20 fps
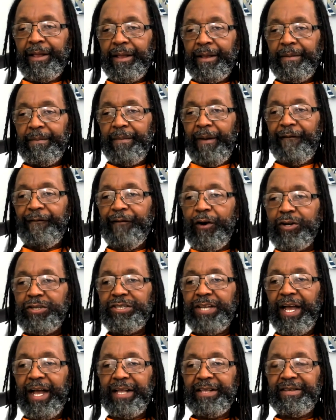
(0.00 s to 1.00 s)
my first
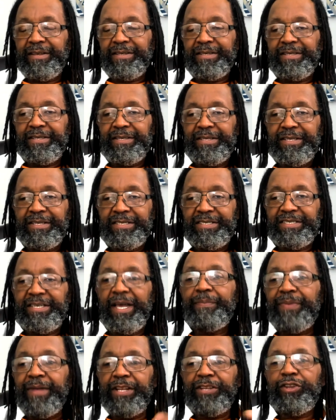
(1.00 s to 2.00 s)
conscience.
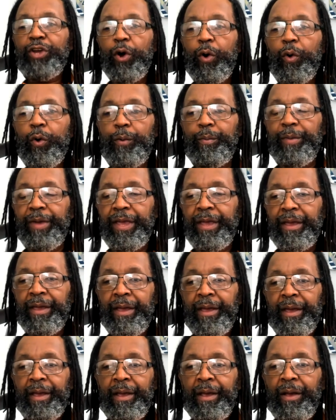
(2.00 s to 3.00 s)
Something told me.
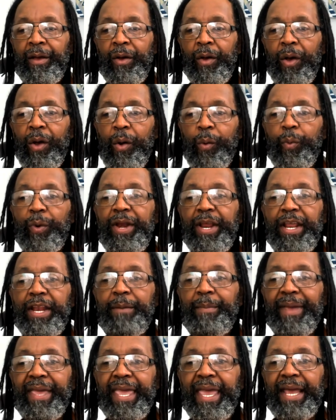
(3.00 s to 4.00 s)
We need to
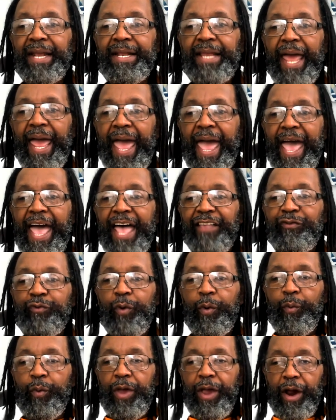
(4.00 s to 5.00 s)
begin to ask
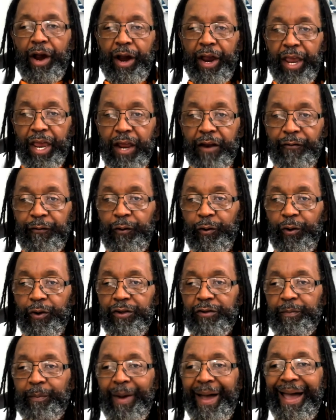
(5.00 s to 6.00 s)
when we are
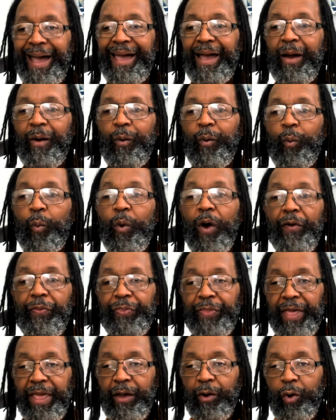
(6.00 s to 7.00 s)
influenced by one
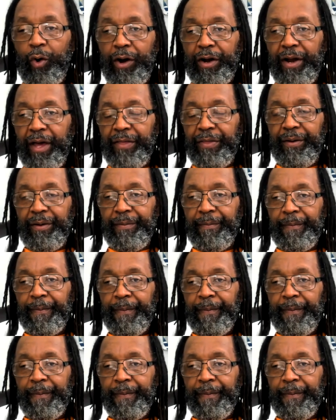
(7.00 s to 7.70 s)
thing or another.